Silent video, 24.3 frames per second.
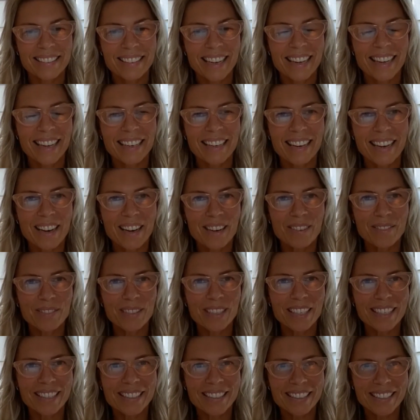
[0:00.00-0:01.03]
And
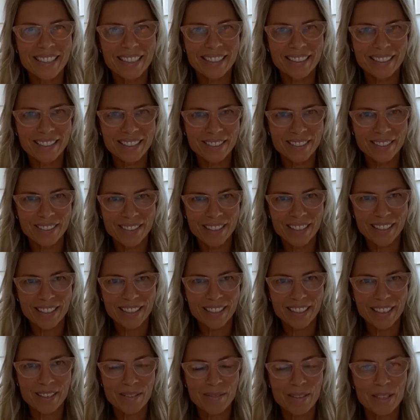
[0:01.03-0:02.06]
every consecutive
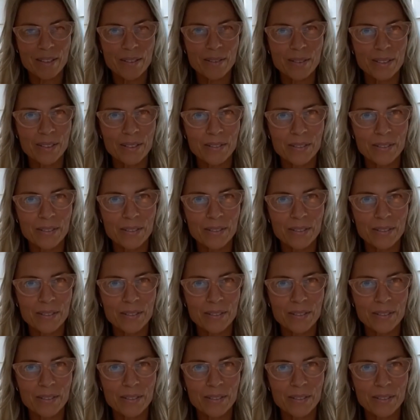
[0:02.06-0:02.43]
Sunday with all